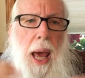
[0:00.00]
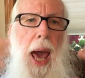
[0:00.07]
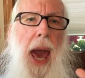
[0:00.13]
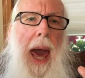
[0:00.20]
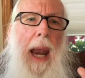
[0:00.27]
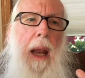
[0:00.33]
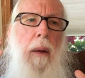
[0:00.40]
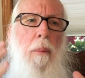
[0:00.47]

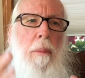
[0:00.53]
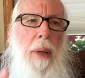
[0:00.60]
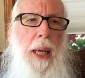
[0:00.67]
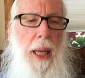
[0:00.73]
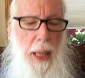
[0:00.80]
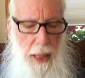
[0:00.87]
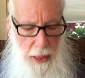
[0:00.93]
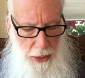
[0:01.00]
and it
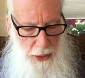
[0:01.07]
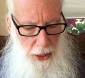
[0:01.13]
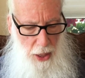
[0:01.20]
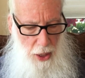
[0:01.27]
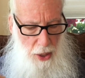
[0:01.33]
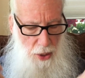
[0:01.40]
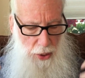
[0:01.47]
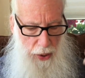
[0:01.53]
means
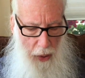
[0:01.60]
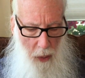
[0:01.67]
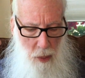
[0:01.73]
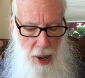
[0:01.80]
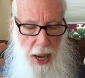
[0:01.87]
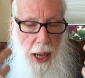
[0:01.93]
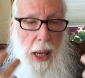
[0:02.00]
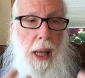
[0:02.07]
to
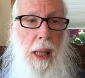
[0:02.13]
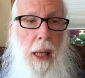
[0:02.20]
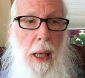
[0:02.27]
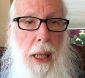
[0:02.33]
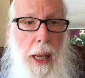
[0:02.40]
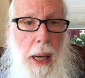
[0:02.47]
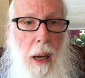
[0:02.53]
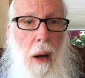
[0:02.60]
make
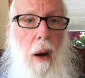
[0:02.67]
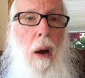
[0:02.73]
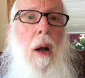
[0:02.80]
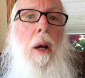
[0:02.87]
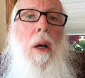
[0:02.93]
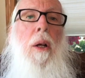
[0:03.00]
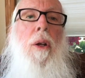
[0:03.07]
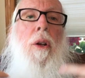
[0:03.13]
clear,
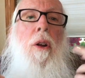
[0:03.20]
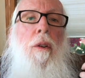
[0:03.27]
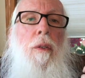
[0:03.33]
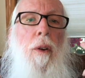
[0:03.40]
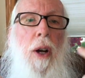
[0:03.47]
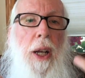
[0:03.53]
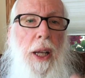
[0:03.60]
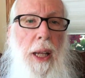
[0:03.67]
to
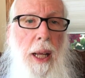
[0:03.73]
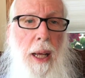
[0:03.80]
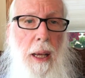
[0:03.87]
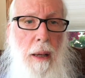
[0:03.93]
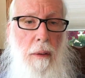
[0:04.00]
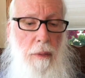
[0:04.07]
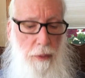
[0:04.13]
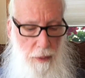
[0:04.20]

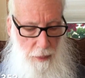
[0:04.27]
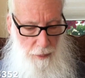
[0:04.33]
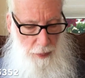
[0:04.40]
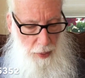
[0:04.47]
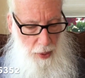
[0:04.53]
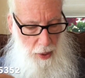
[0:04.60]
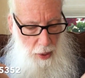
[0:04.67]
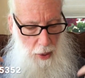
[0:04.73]
forgive,
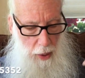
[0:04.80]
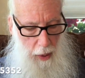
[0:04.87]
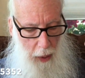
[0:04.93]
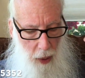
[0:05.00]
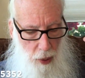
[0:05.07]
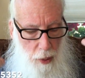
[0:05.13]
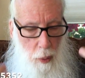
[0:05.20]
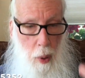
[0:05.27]

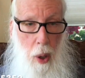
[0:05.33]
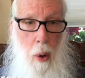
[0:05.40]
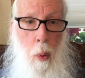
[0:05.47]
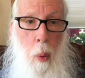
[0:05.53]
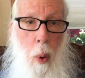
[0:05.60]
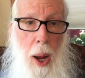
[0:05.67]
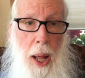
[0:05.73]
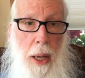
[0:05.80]
or to
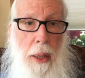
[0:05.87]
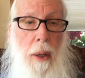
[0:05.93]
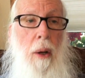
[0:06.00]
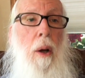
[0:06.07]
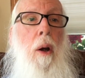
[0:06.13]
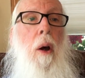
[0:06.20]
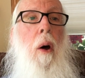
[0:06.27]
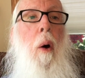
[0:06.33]
acquit,
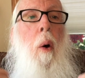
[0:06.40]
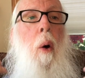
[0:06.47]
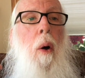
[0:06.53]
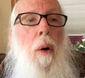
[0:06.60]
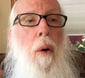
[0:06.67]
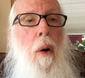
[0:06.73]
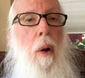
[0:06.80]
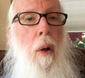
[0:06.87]

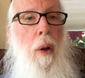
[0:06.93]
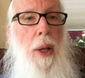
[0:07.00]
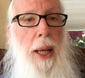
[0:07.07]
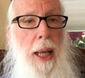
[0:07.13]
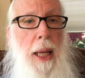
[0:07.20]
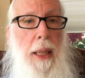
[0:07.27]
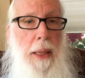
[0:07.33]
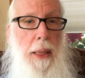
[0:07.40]
or to hold
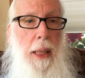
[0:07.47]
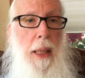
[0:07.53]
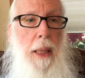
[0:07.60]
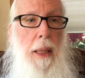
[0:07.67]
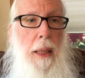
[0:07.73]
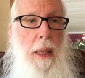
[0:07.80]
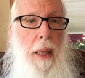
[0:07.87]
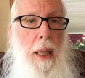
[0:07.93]
innocent.
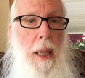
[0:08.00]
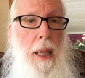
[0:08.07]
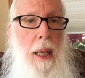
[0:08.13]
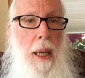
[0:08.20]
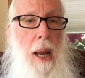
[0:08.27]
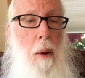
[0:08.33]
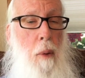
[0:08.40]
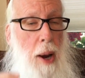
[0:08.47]

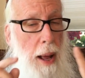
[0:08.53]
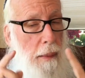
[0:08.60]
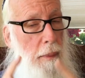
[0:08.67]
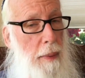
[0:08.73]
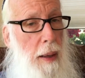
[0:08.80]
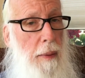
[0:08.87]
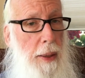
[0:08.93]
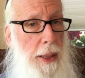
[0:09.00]
Now, what I'm
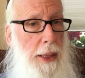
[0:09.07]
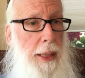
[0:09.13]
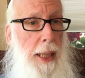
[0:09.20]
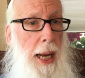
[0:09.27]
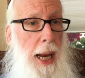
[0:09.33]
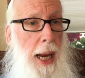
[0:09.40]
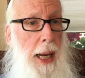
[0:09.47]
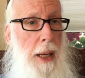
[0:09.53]
about to
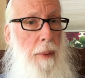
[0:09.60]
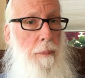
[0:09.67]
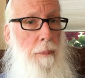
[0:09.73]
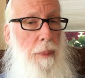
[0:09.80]
say,